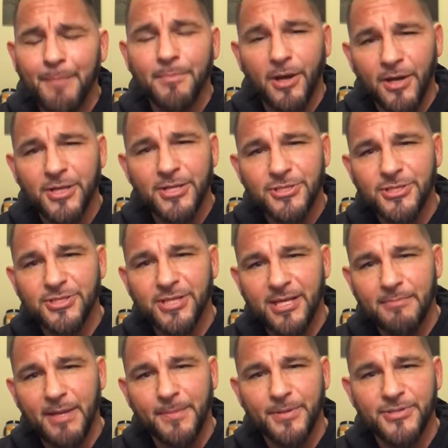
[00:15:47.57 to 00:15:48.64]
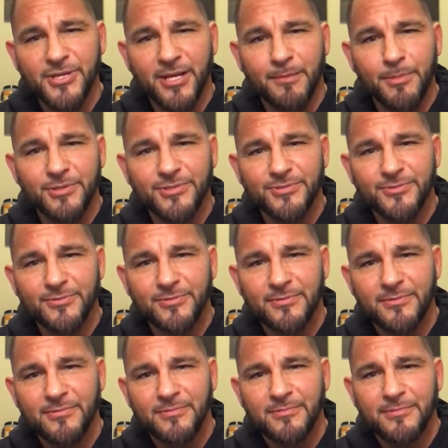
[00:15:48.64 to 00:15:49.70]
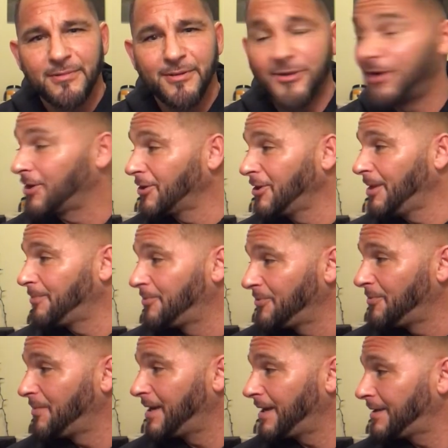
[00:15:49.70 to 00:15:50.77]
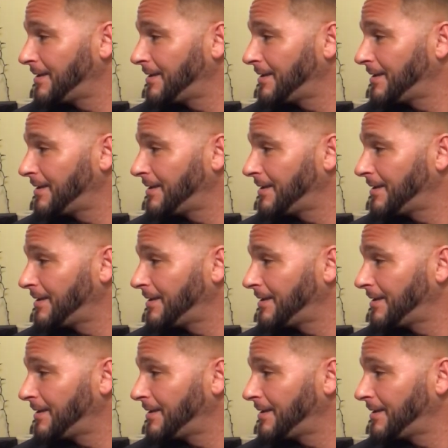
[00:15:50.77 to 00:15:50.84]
going to just get in my pajamas, cuddle up with my